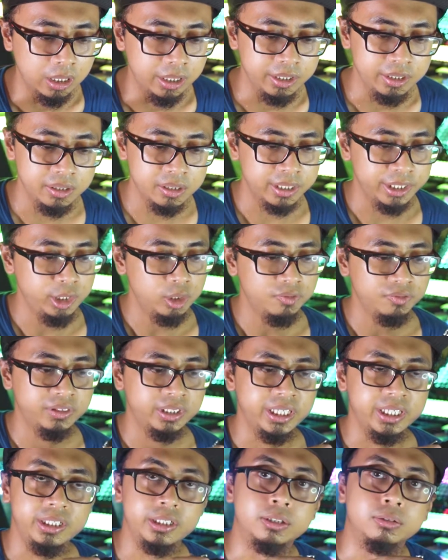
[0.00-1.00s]
It's kind of
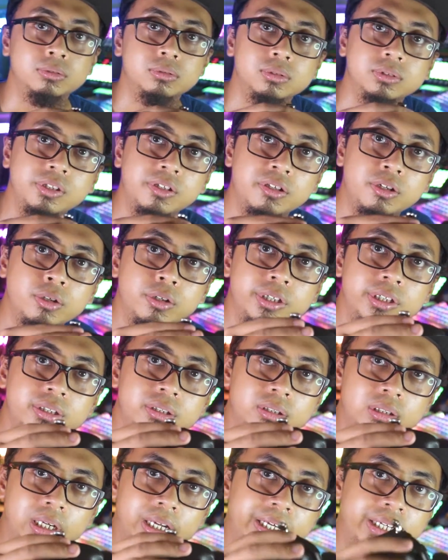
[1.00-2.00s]
tight now. It's not
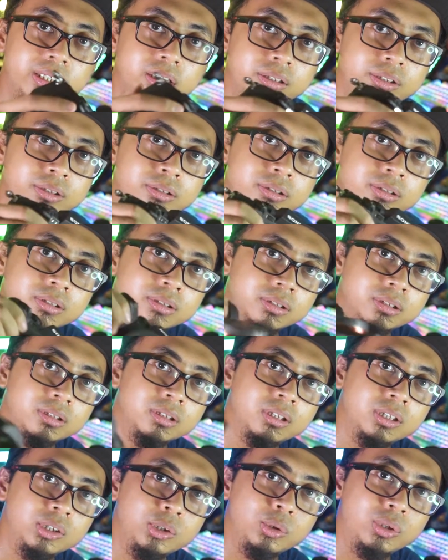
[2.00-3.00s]
like, you know,
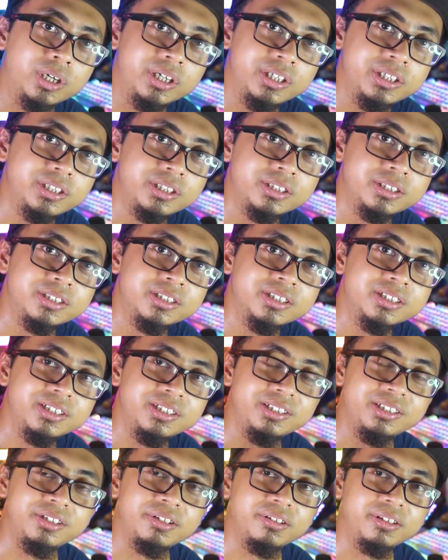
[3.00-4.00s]
you can't hear
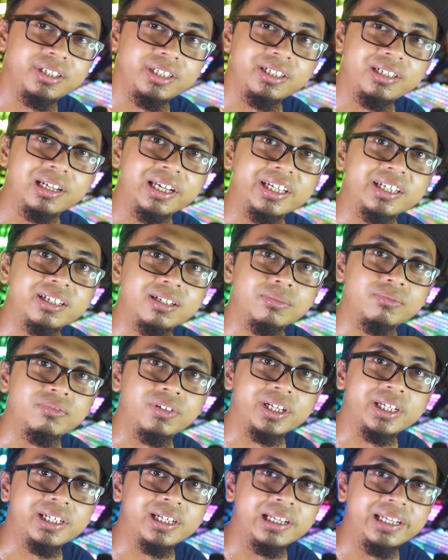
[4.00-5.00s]
this thing like
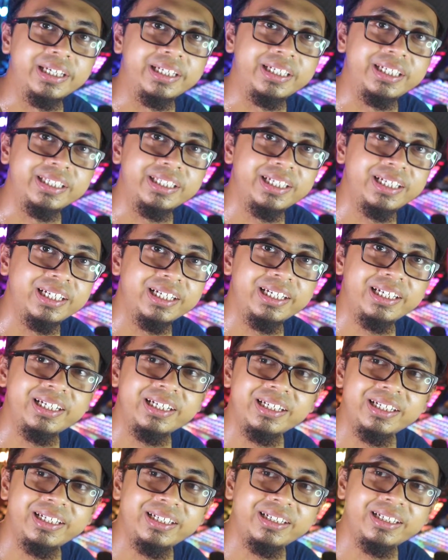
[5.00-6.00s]
very clingy, ting ling
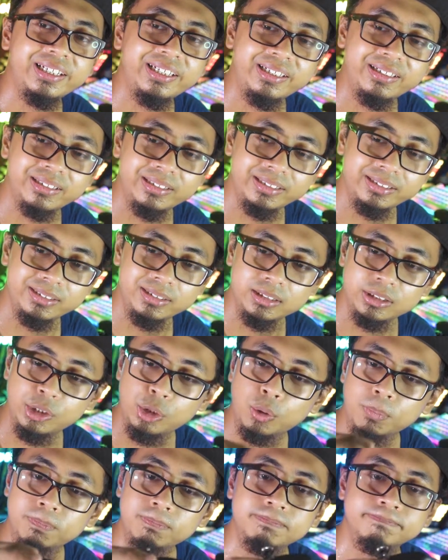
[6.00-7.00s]
ling ling ling.
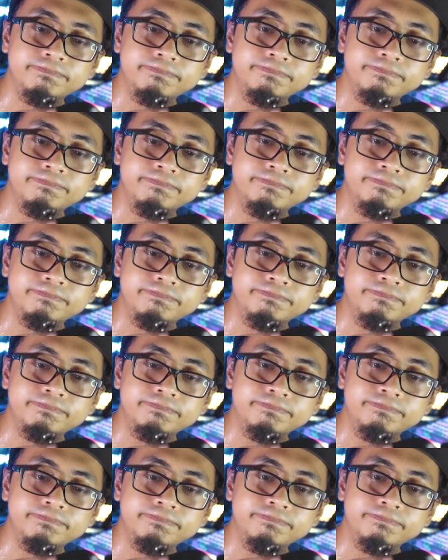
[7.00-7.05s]
Nope,